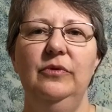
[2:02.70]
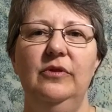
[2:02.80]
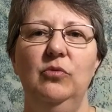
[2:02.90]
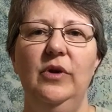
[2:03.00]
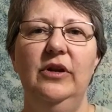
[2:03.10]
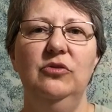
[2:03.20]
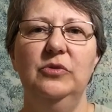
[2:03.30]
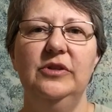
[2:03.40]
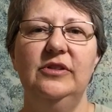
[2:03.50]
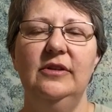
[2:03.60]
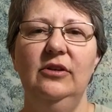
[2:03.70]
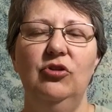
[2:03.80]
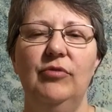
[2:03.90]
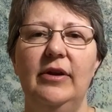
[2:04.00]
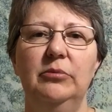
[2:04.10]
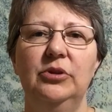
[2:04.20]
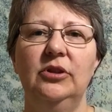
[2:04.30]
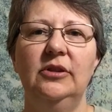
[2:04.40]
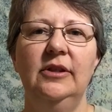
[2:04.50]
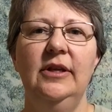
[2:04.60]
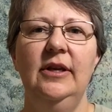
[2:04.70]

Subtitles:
The wind was incredible,